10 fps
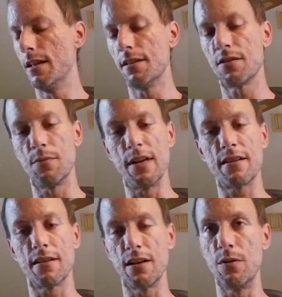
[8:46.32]
So I'm not
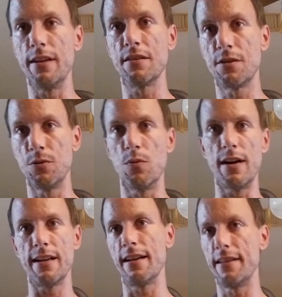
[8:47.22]
going to go into
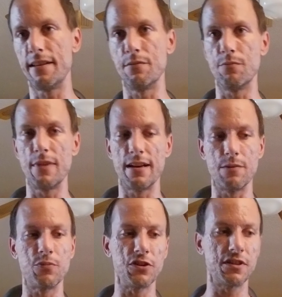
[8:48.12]
why I didn't end
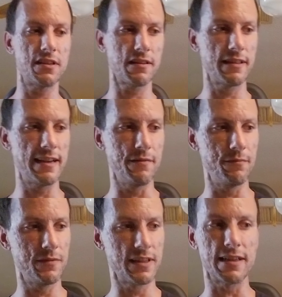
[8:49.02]
up purchasing that,
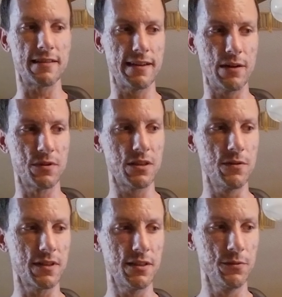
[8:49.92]
like I said I was
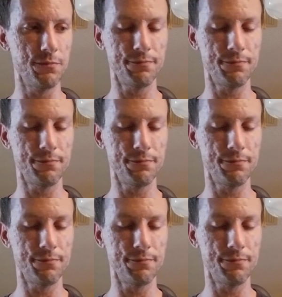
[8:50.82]
going to.